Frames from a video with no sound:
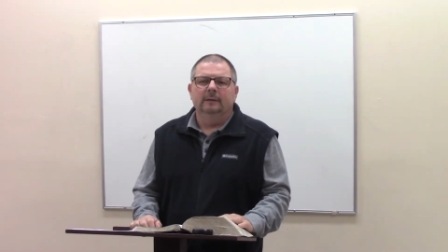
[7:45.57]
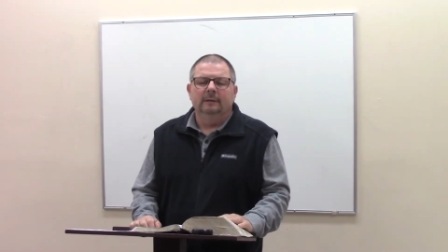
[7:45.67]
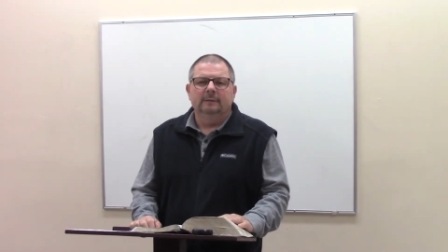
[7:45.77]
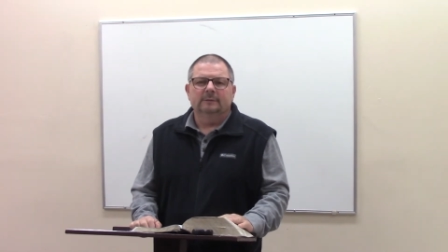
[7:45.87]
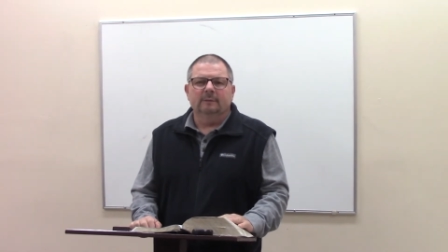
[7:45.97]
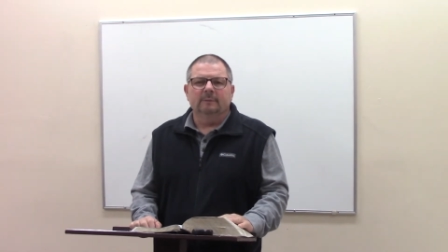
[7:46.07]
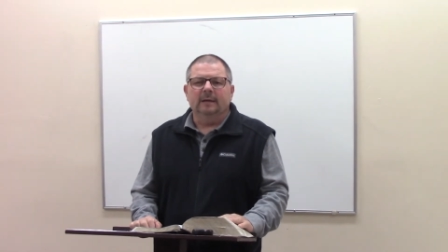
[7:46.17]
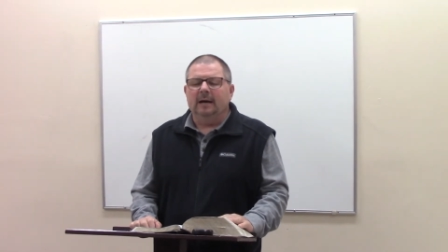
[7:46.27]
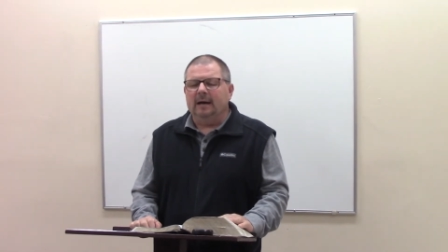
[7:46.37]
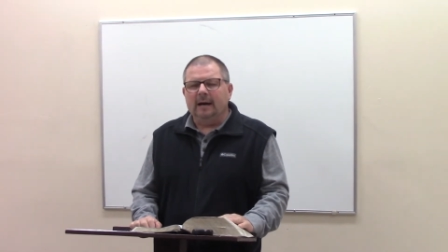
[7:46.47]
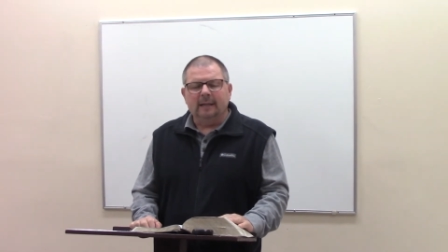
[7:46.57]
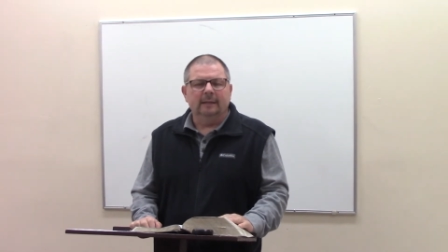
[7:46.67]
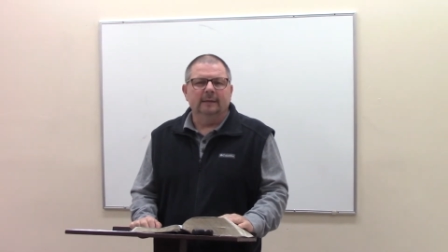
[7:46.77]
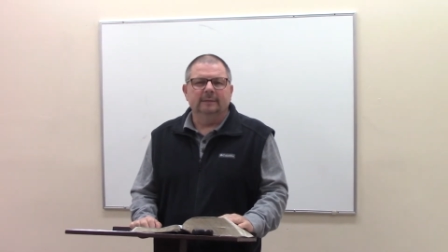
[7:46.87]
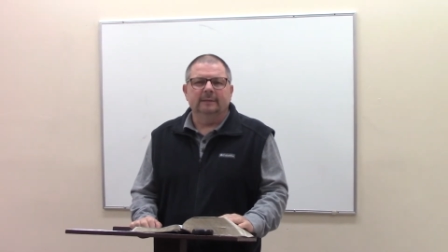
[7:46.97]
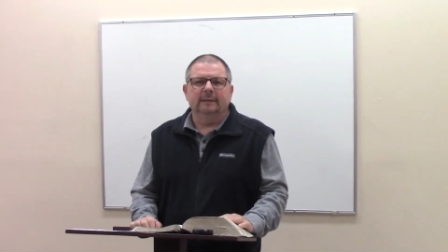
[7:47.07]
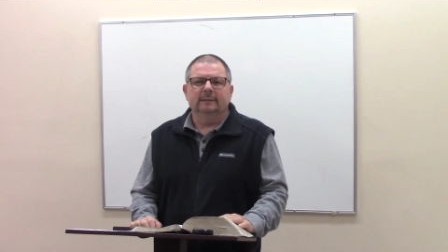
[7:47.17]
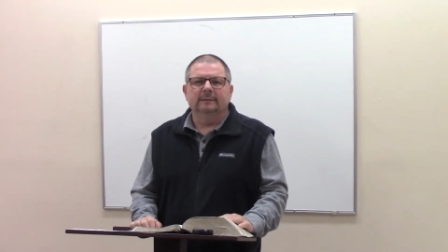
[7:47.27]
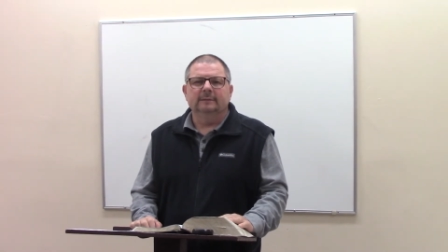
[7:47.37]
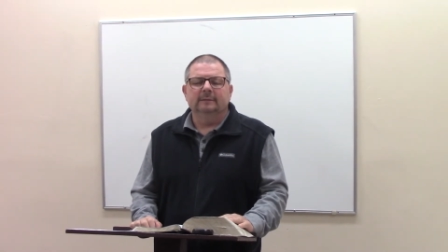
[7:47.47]
Some of the highlight
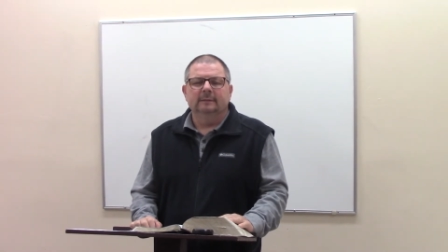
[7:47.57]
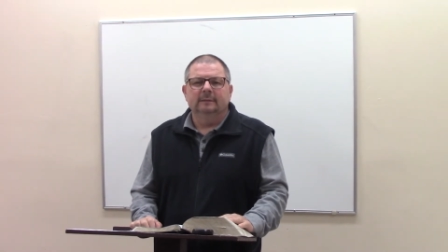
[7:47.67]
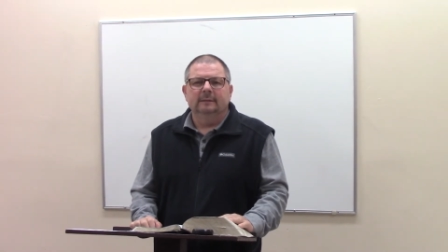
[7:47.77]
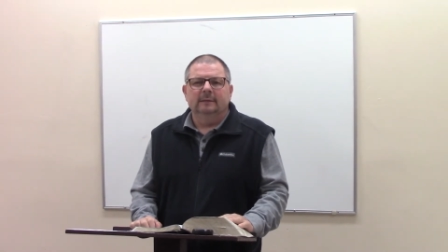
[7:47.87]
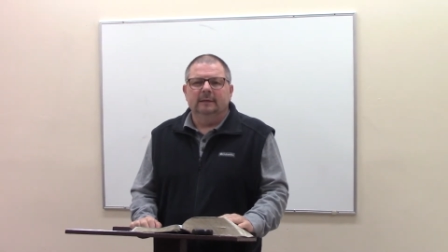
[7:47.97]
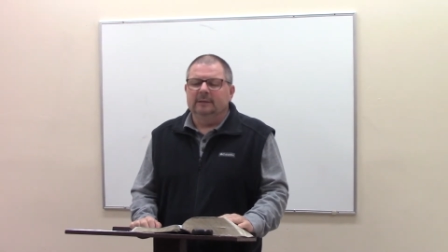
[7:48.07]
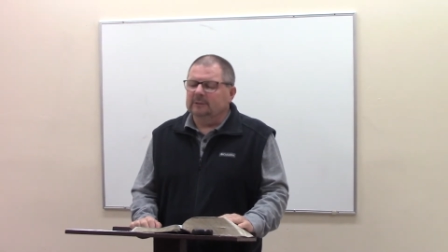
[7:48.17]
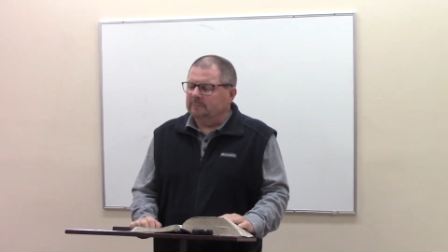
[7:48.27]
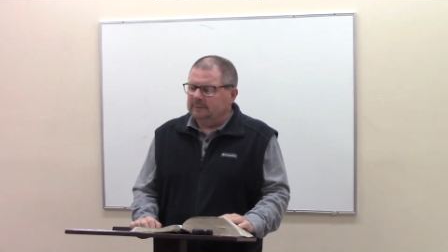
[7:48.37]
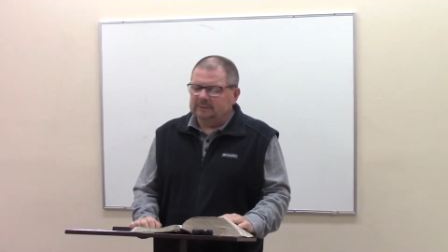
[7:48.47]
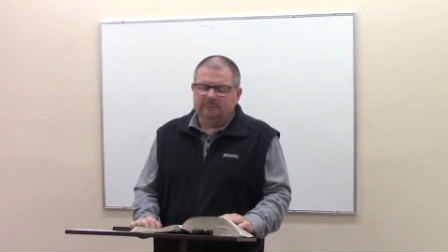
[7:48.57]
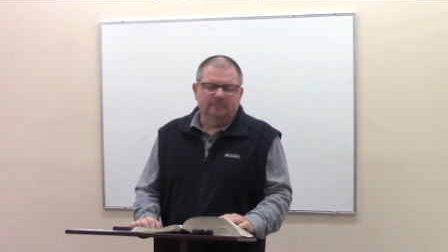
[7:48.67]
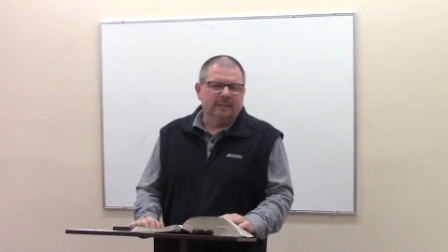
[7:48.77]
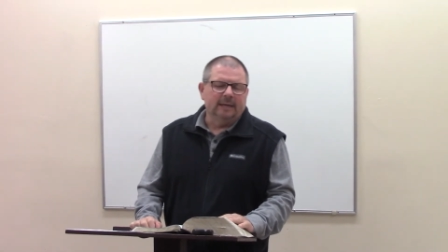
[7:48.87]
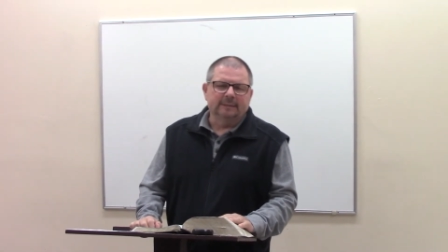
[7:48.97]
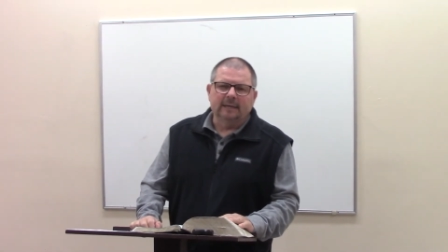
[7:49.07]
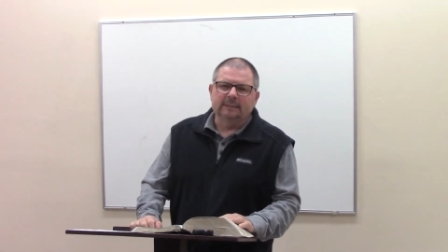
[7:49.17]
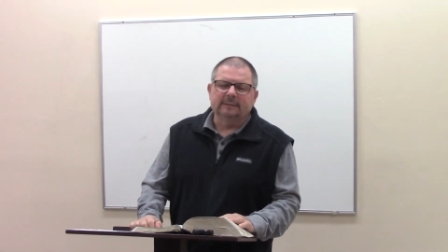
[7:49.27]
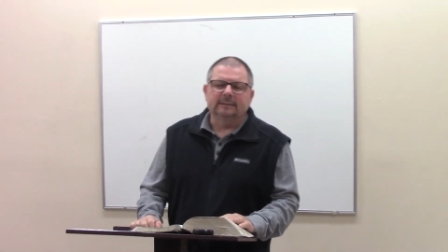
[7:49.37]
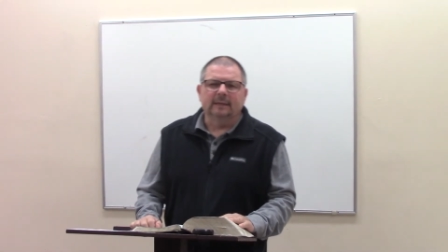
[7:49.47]
days. And there's been some days
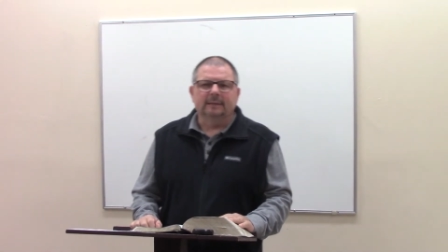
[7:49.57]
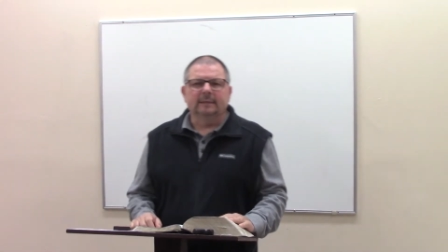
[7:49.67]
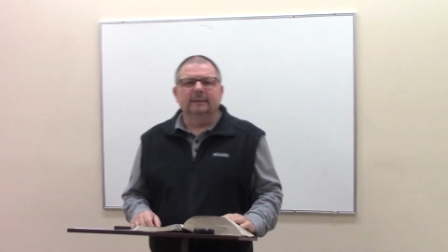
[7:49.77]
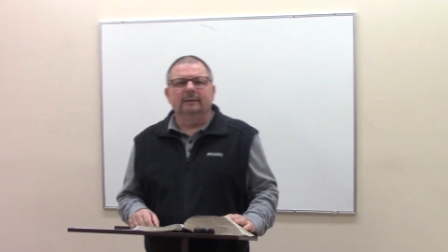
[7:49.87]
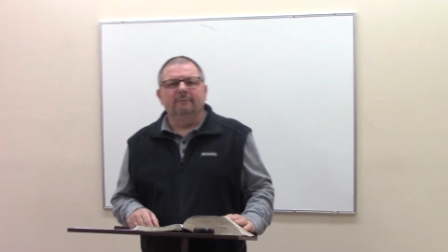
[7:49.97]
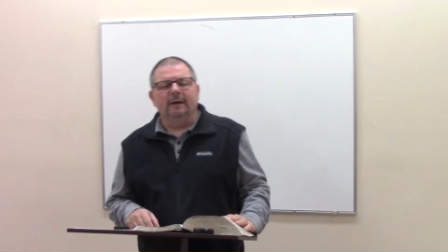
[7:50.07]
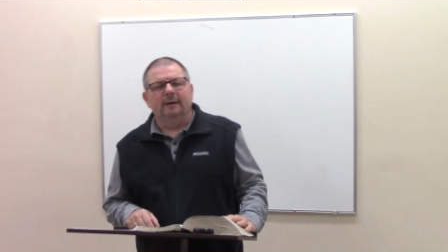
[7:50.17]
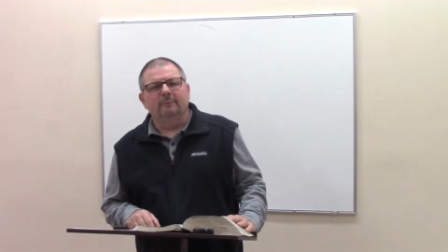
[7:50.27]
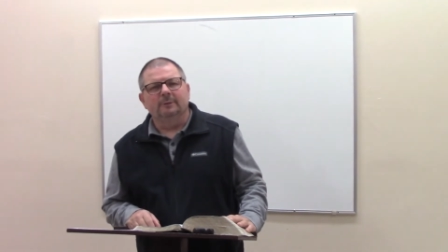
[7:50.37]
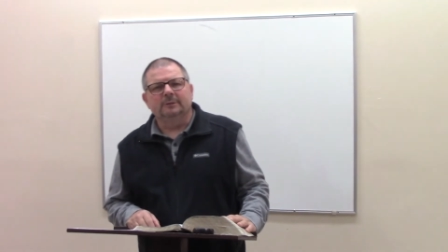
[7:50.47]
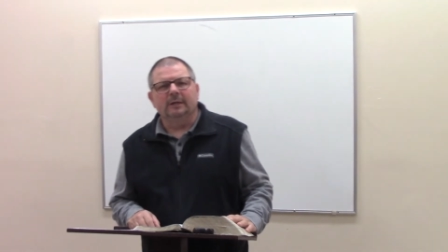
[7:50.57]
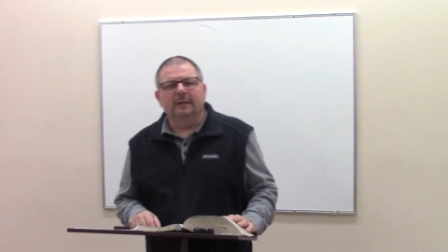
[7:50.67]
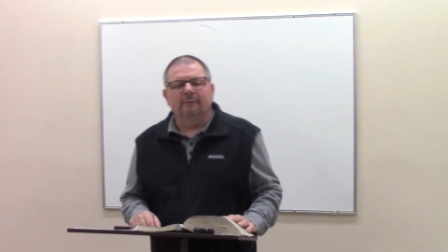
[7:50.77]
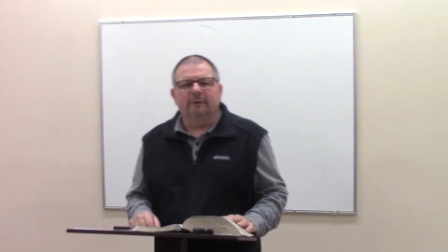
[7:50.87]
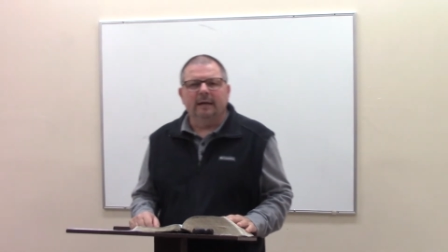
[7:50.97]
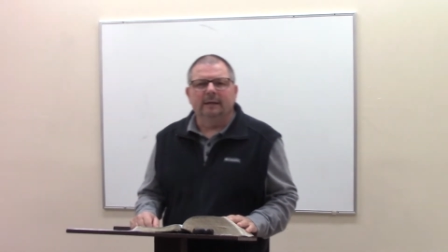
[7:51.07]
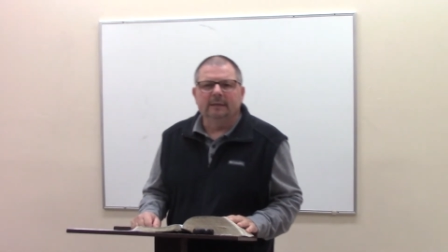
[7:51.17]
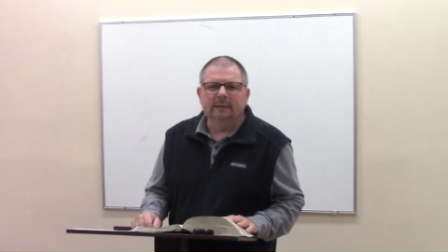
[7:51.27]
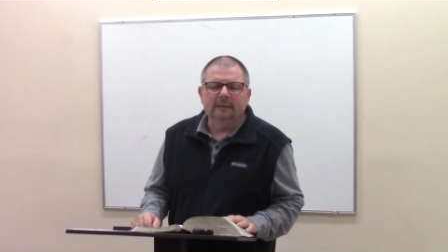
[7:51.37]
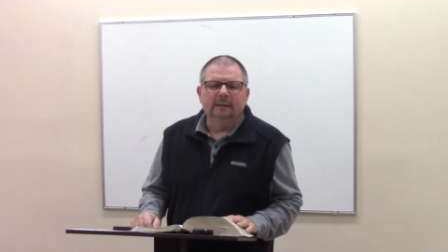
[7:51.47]
I'd just like to leave out. I wish I never had
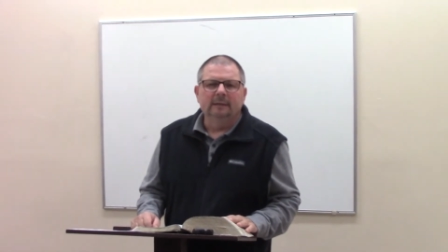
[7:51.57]
to.